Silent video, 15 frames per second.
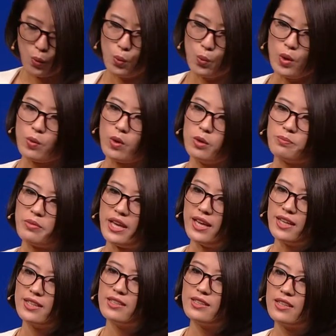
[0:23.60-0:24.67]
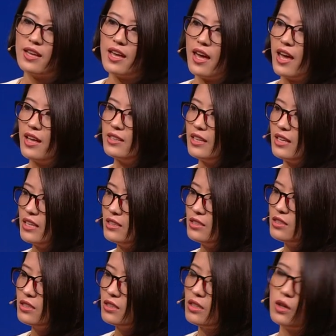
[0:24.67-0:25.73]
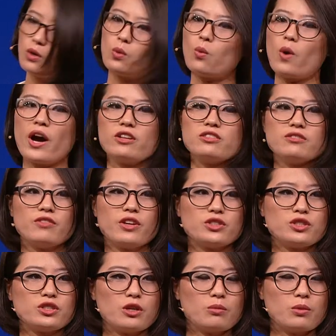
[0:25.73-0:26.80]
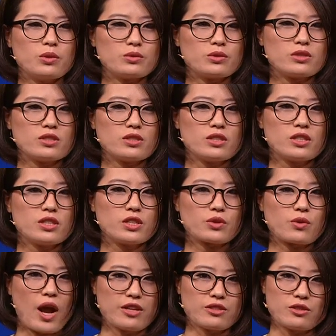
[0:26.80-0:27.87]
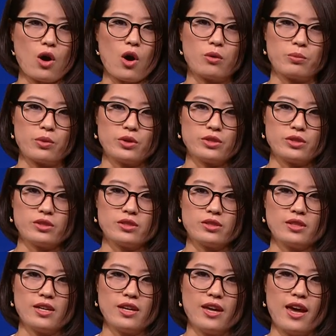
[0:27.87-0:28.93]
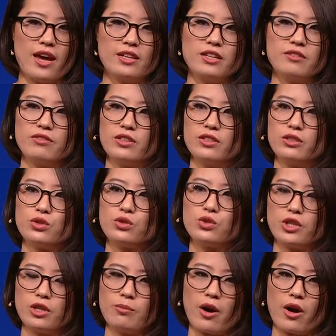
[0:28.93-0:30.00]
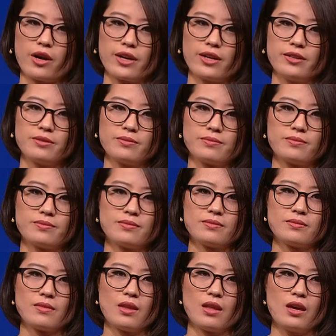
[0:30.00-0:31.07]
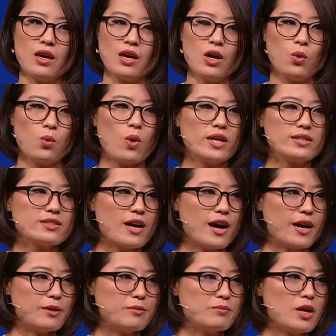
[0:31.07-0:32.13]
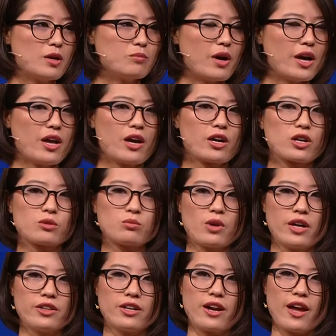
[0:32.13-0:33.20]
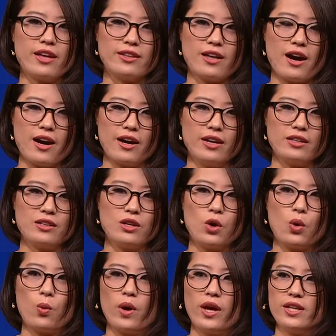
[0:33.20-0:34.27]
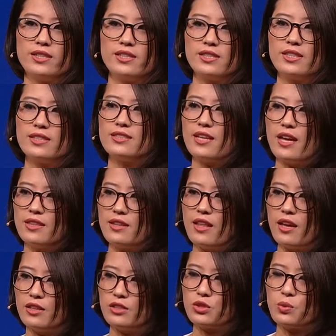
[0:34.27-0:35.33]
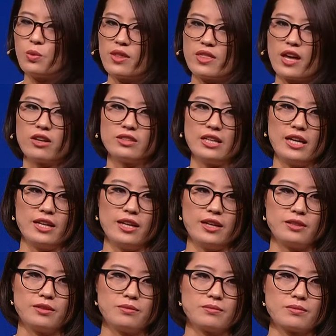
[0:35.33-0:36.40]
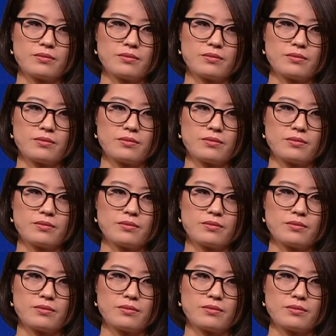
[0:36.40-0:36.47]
We would pick and eat wild vegetables, grasshoppers, and even tree bark. One time, my younger brother and I went ten days without eating.